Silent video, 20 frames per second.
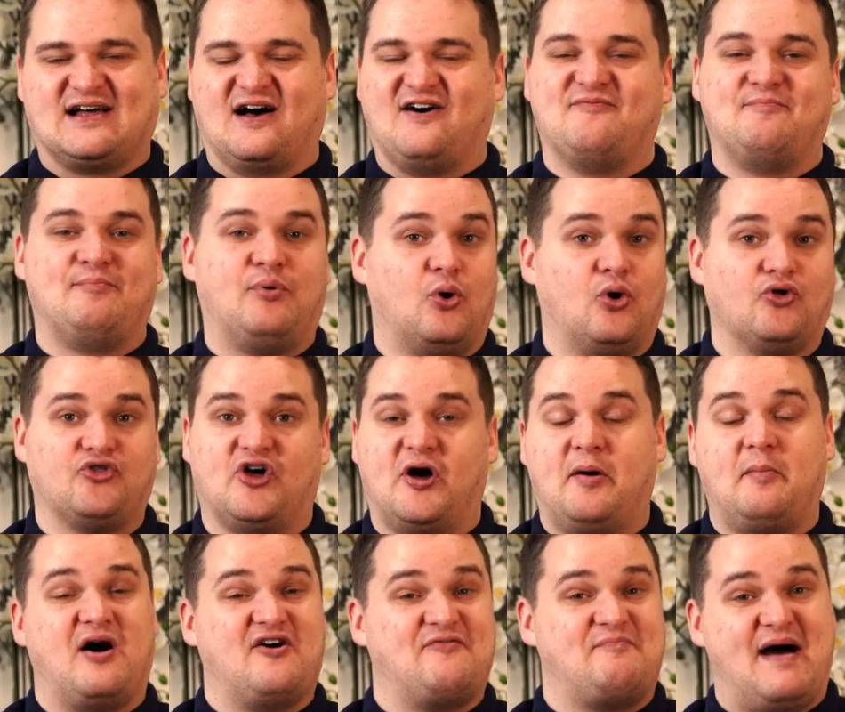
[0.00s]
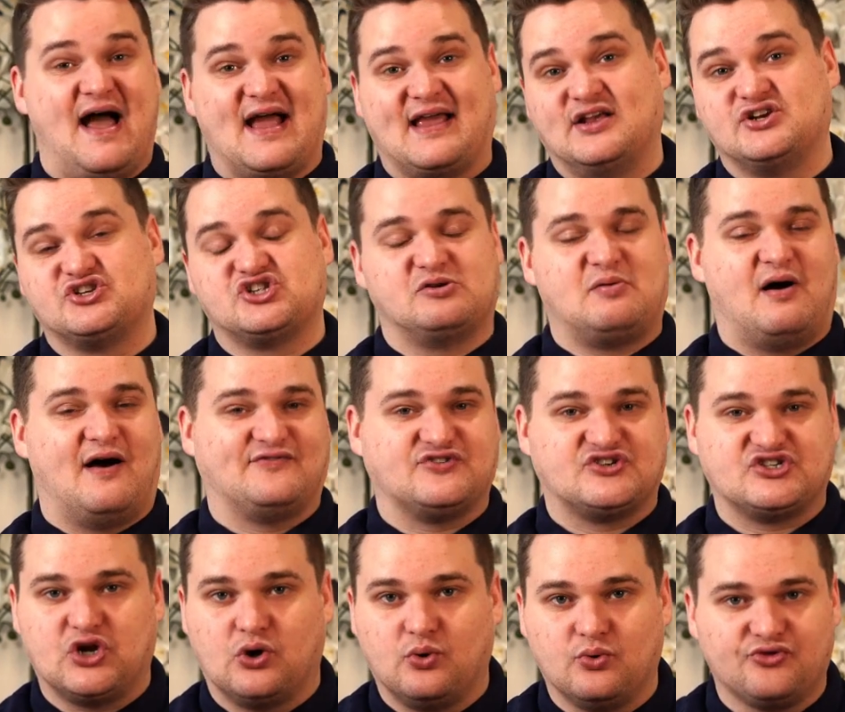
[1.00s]
I've bought them, I've packaged them, I've
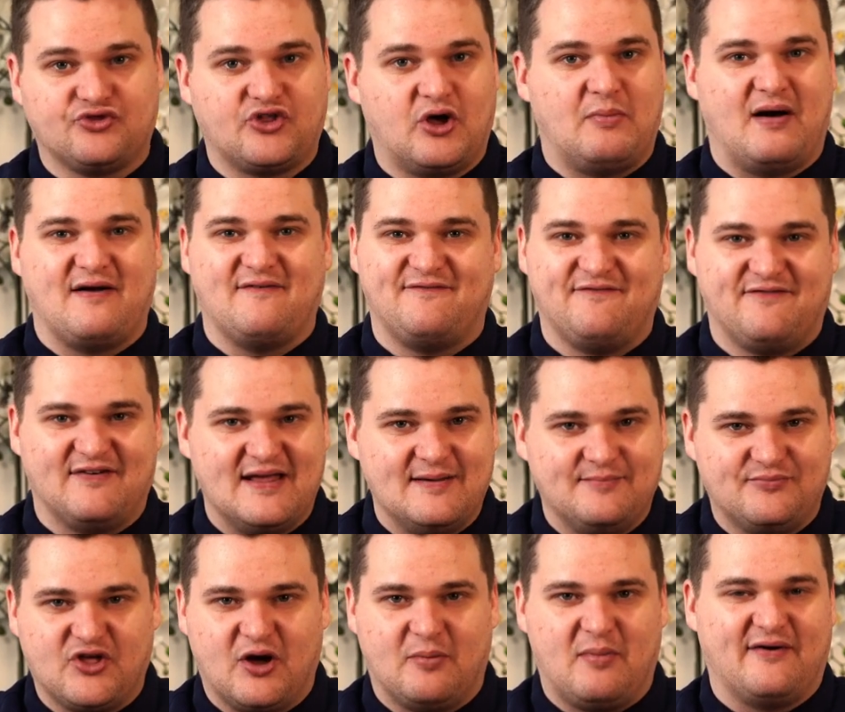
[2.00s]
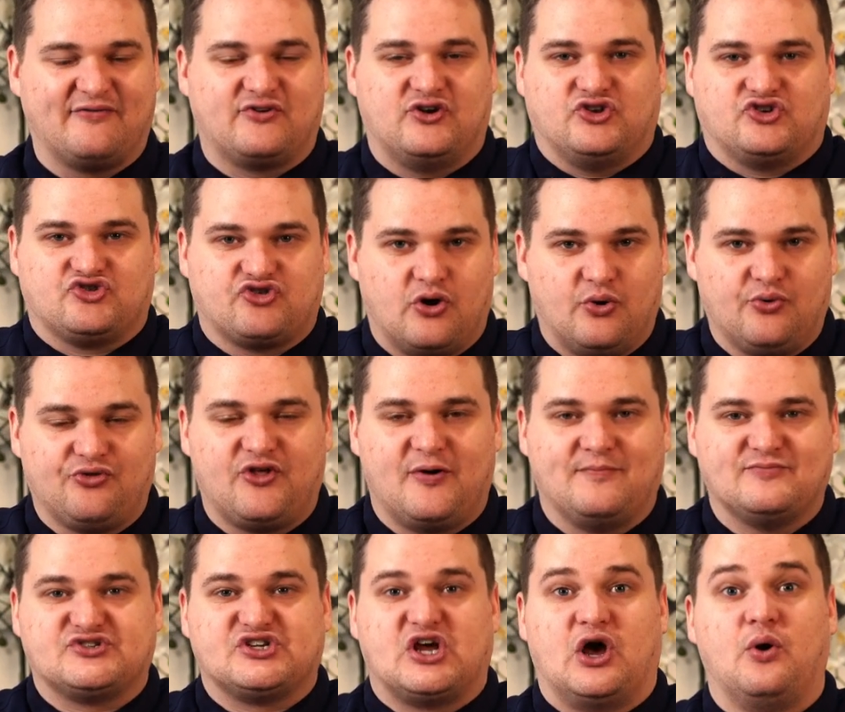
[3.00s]
sold them, I've flipped them, I've controlled
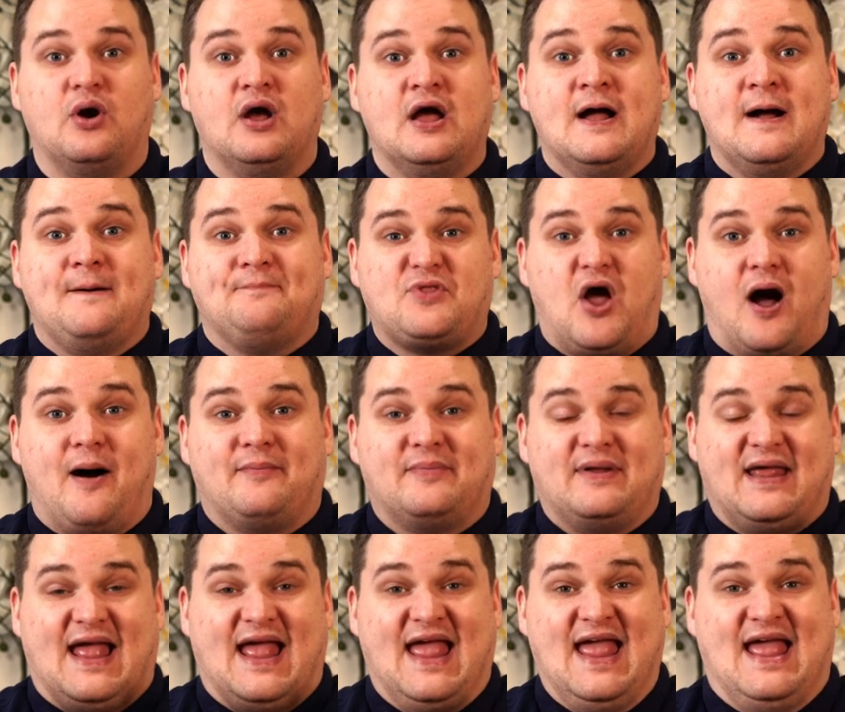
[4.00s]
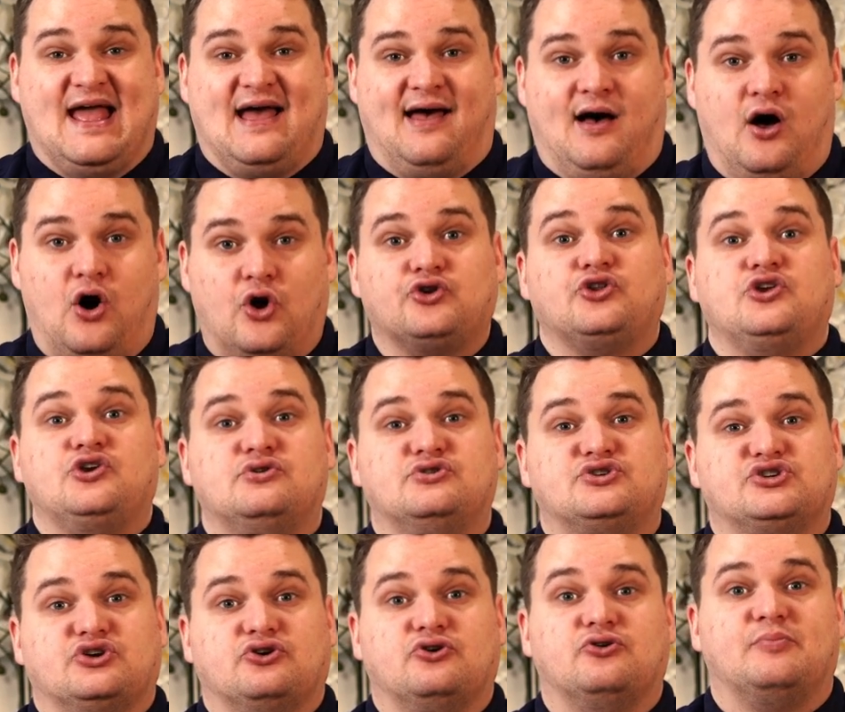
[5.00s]
them. So I'm here on
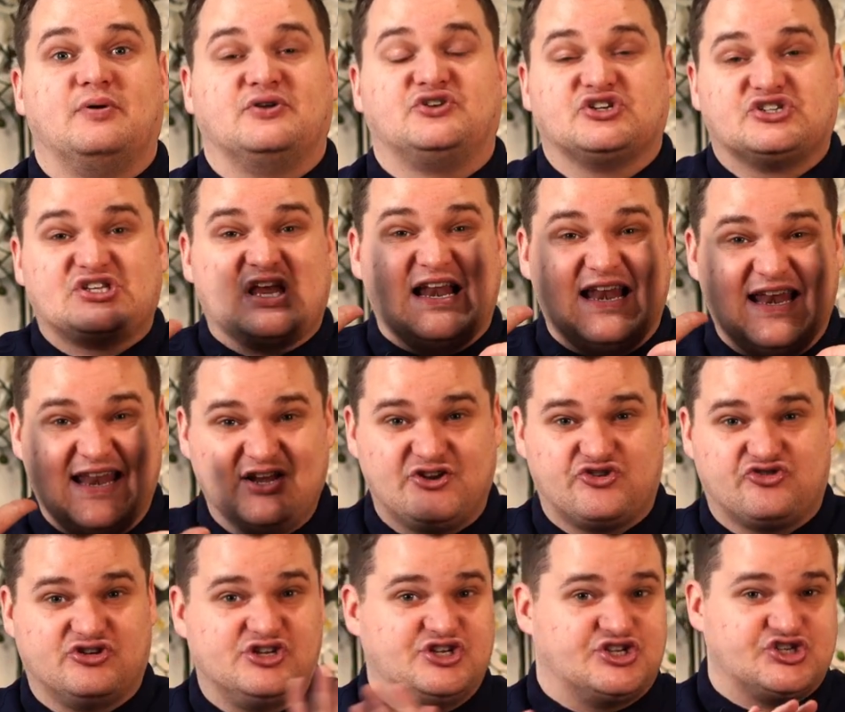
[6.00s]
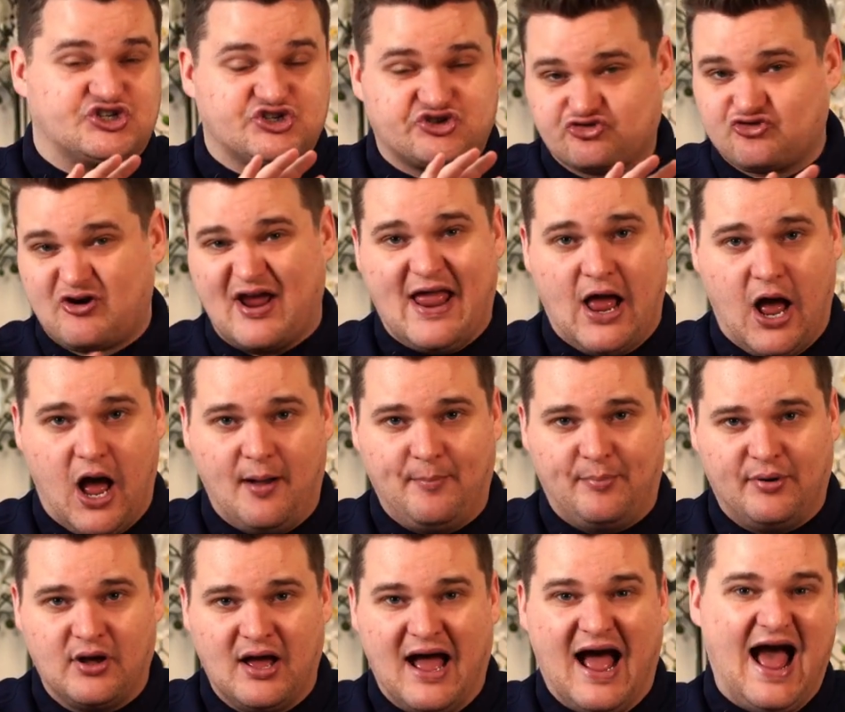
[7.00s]
YouTube, just literally straight
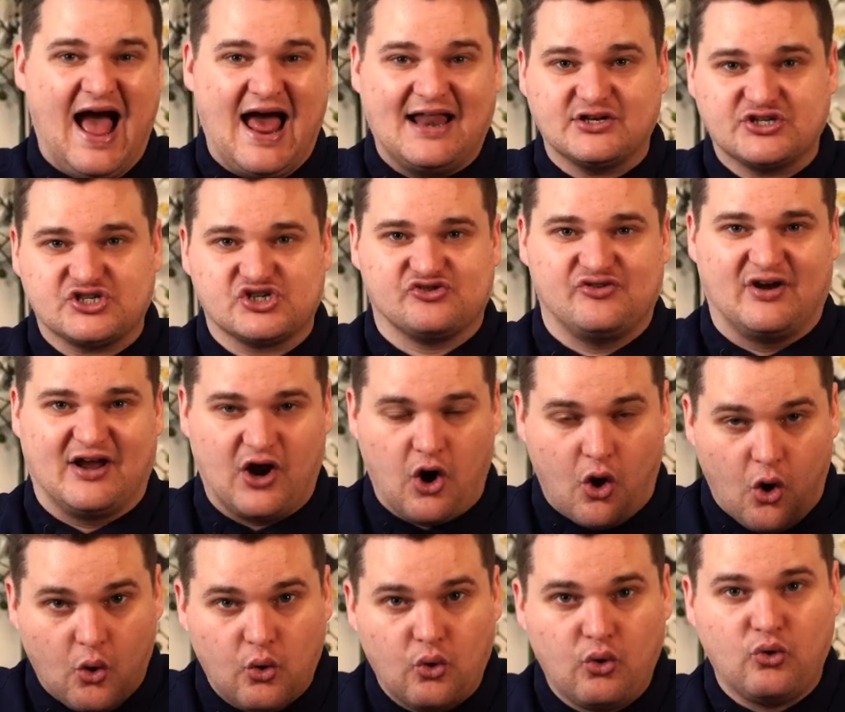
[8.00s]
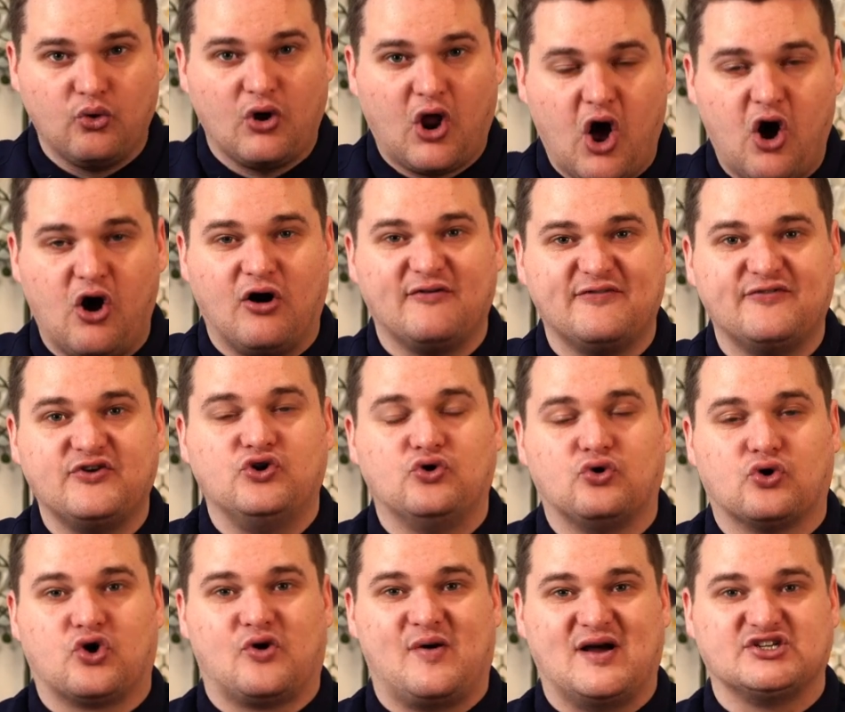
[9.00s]
up answering all of
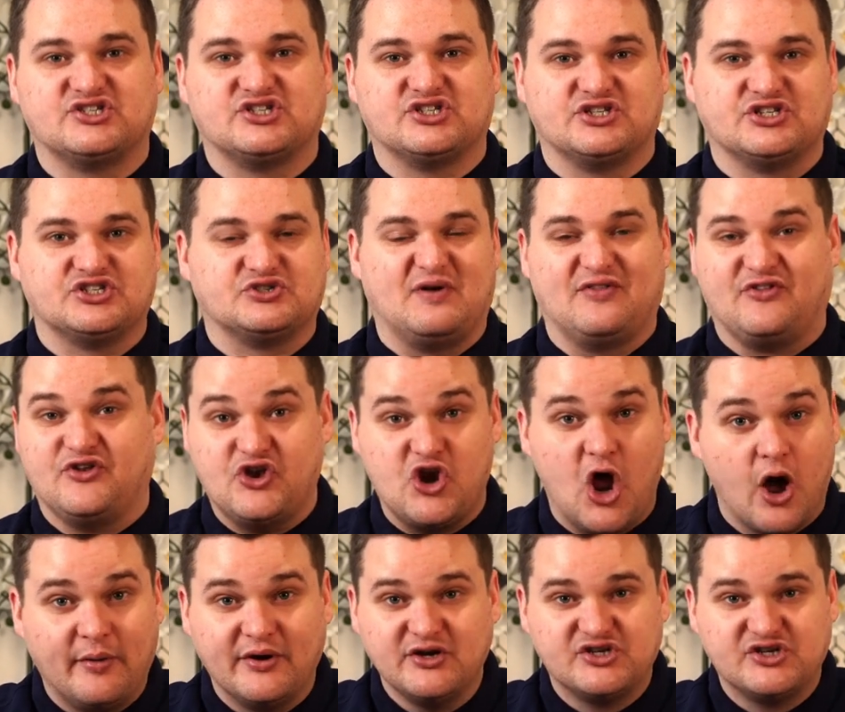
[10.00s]
your questions with no